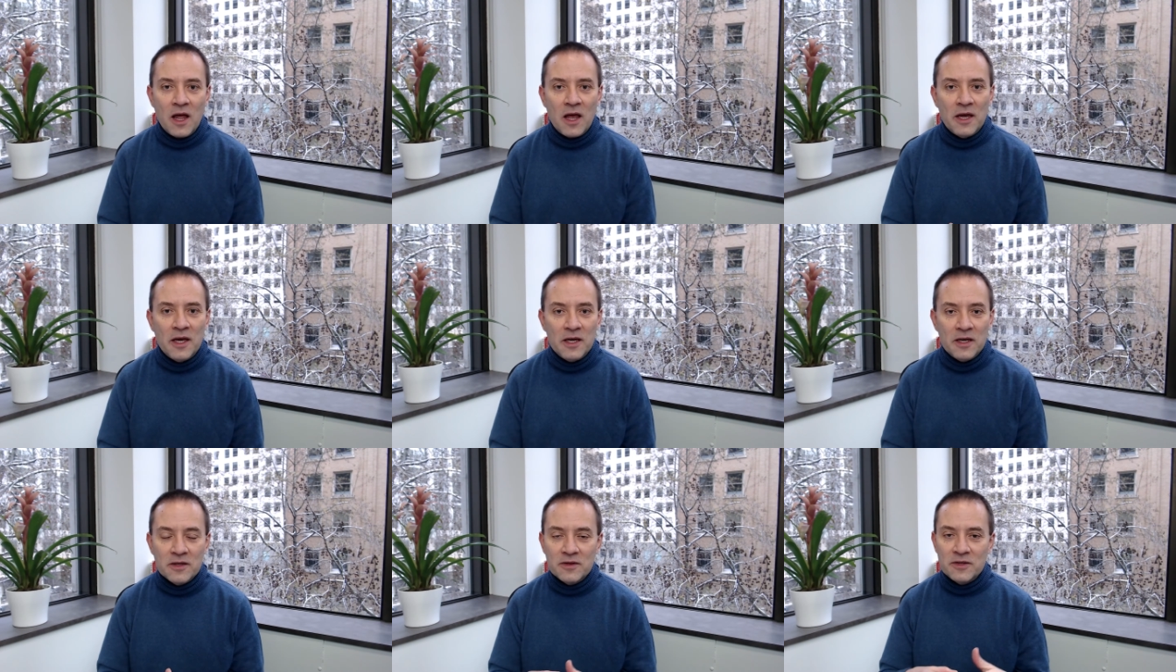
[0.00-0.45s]

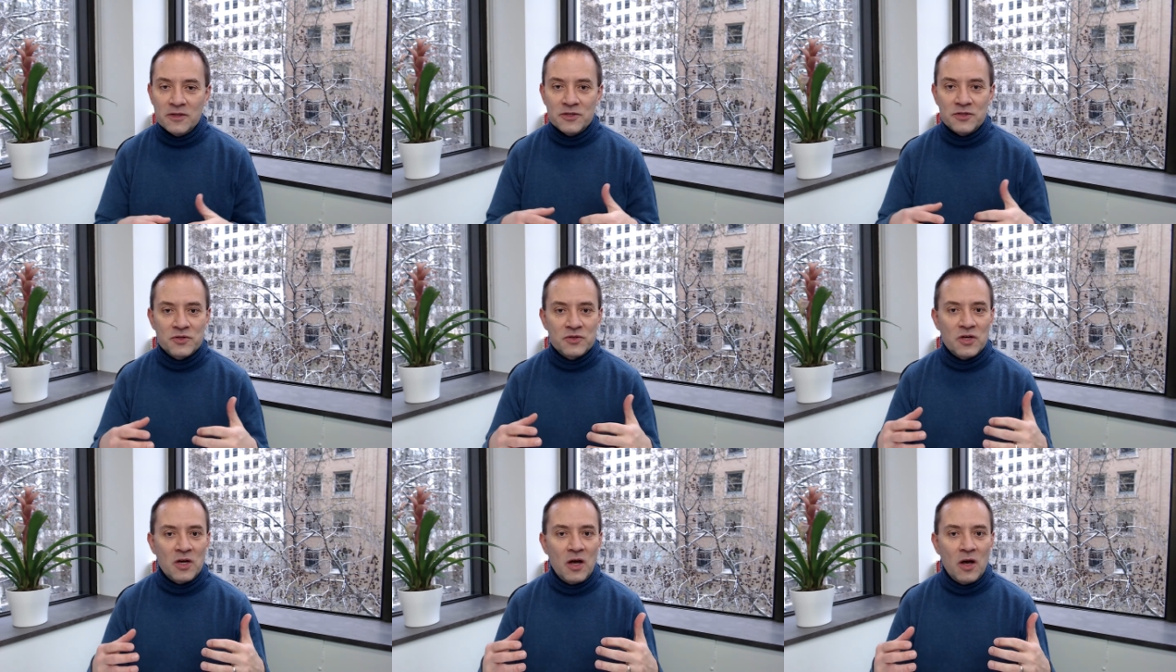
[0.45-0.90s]
In
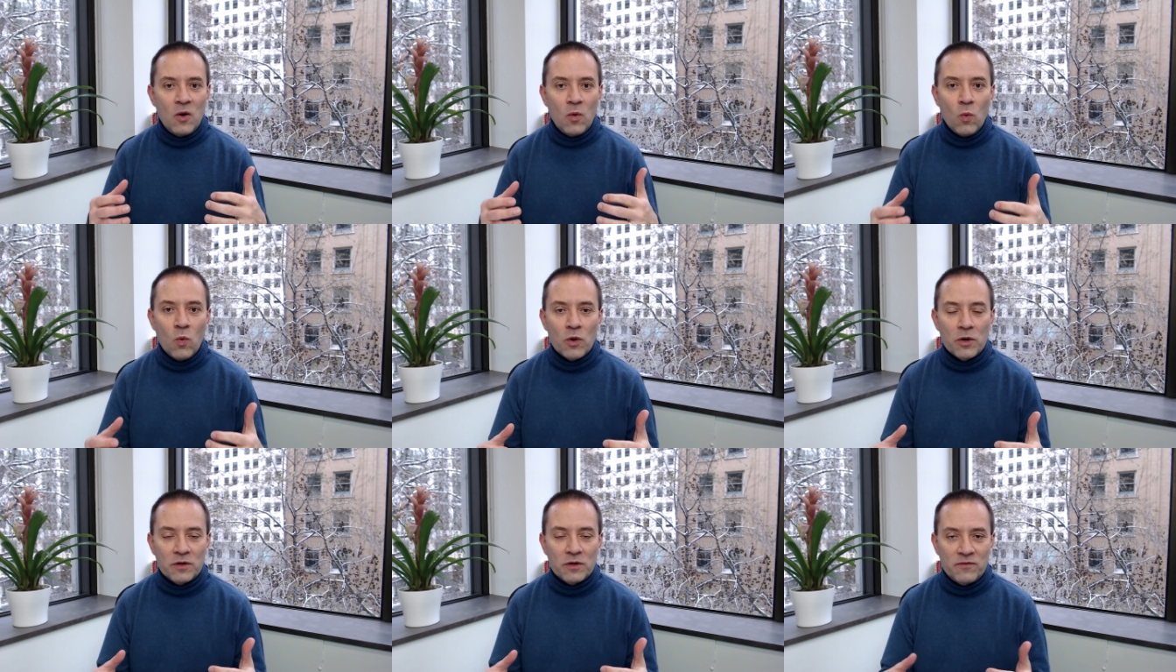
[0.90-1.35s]
this
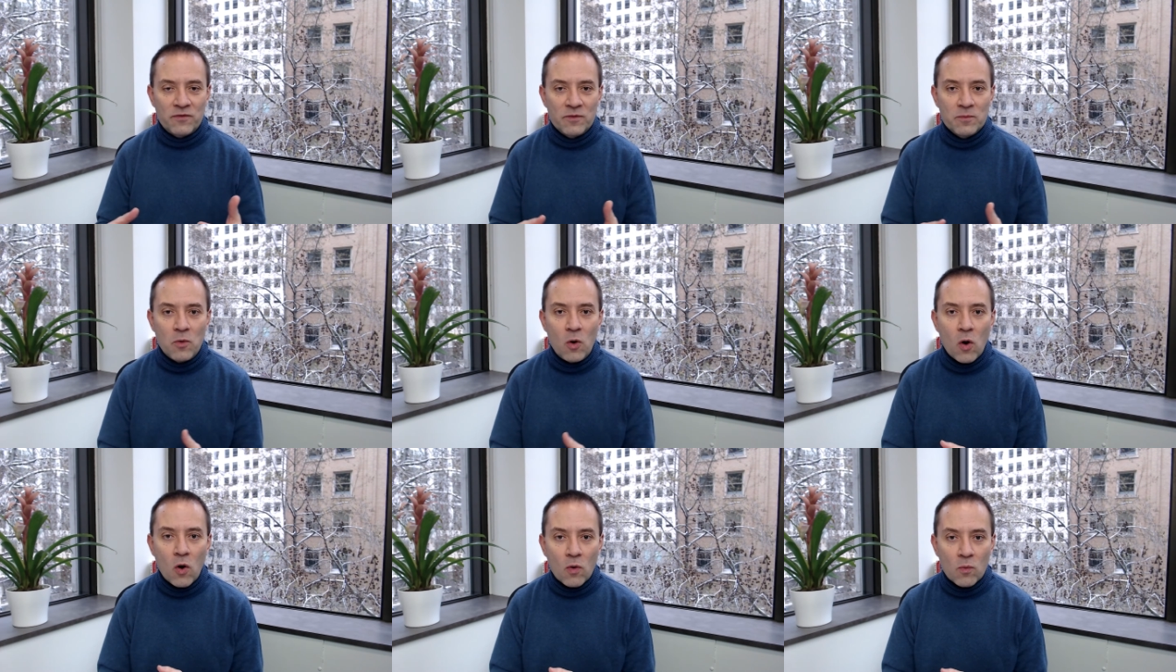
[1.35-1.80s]
work from
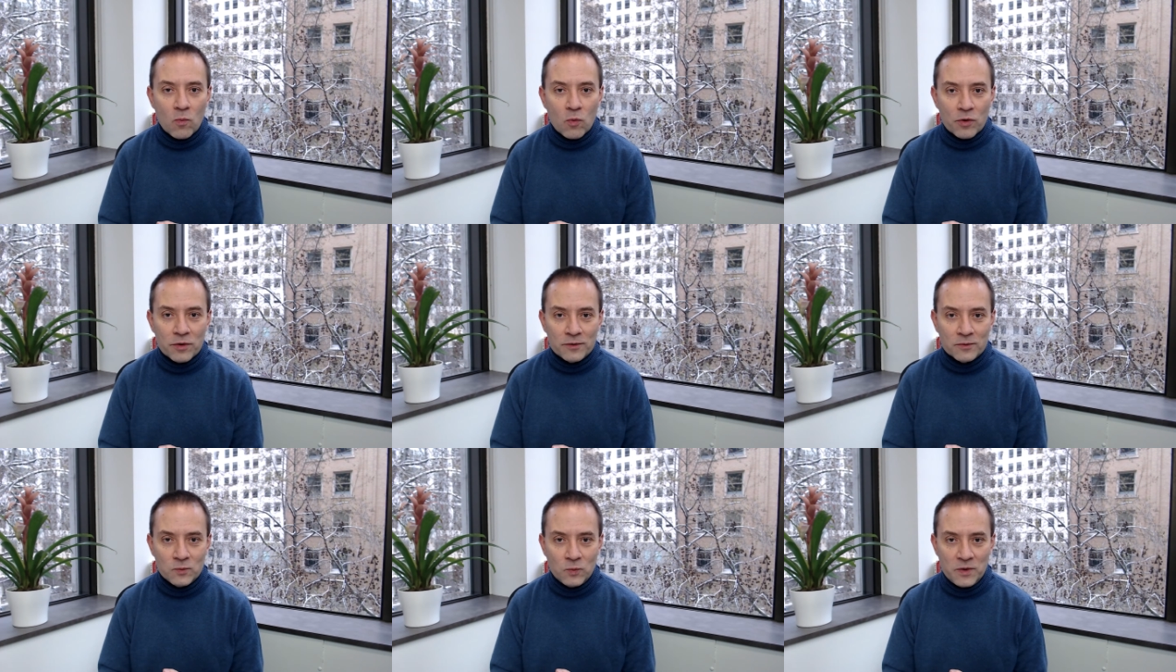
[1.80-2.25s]
home
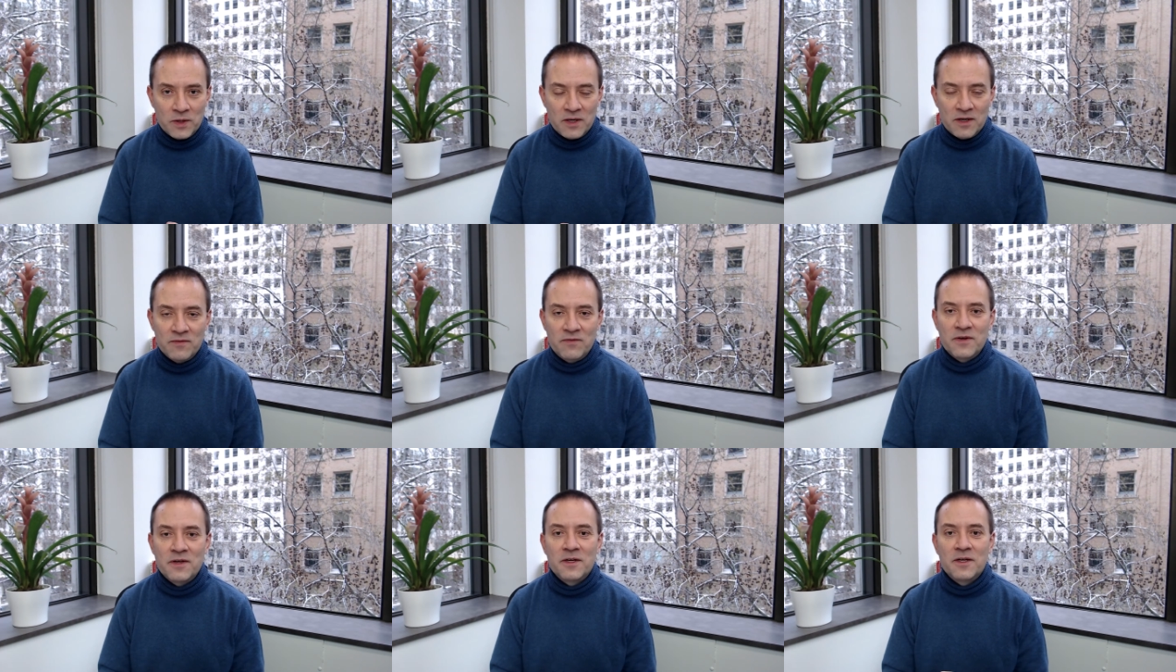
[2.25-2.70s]
world we live
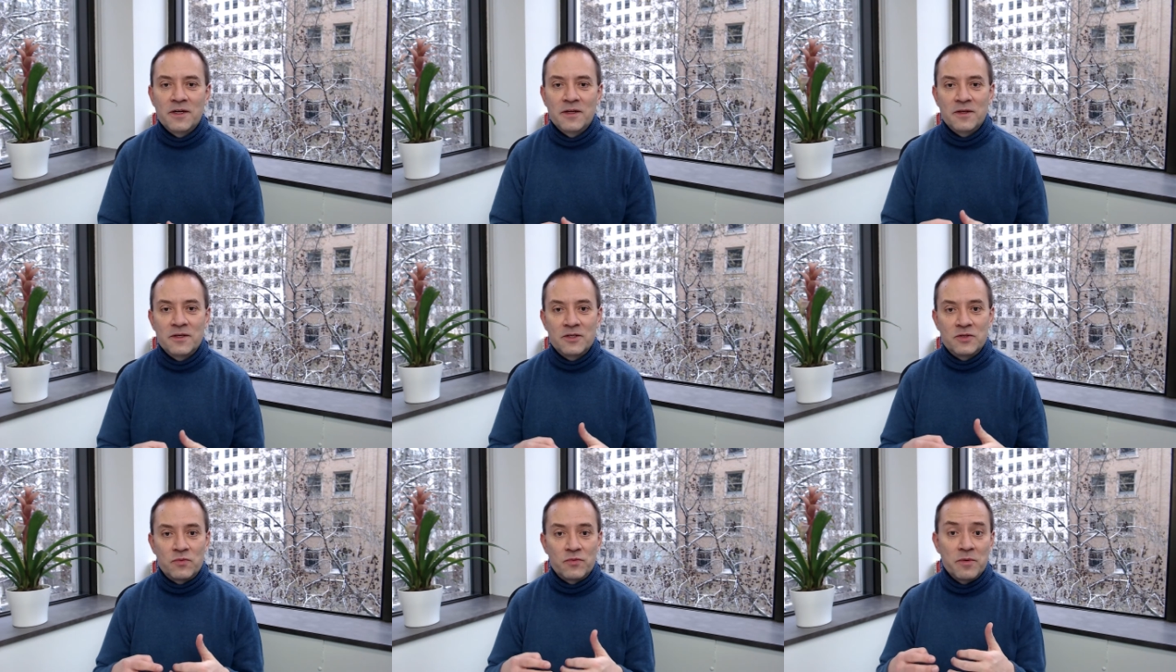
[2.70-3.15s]
in
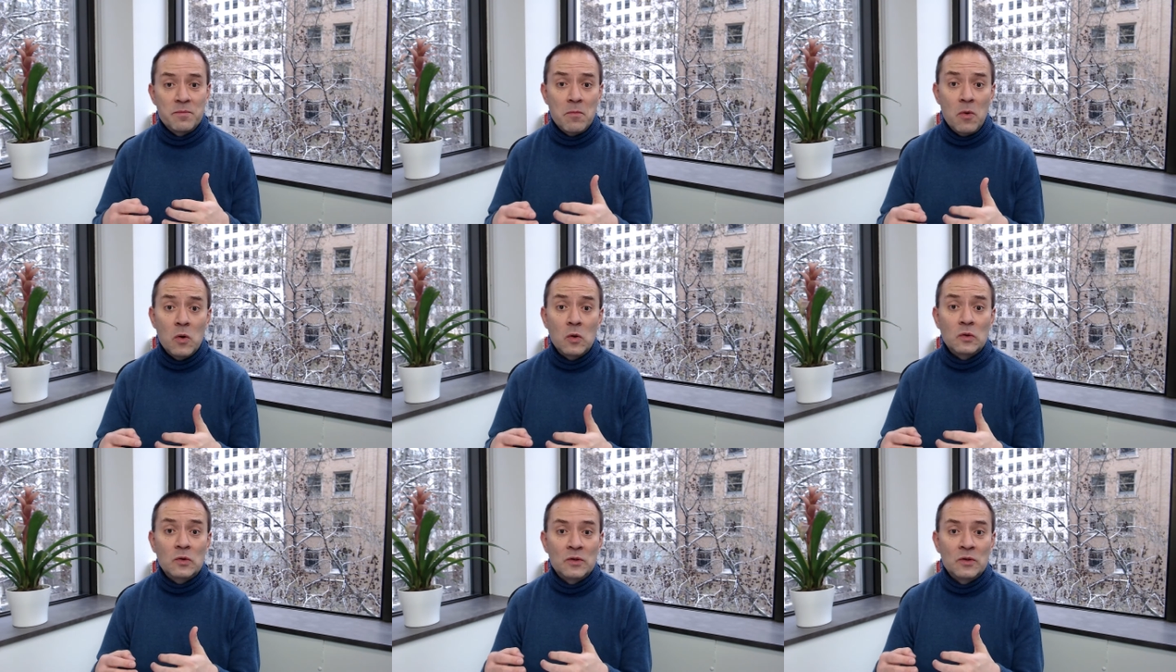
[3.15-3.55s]
this remote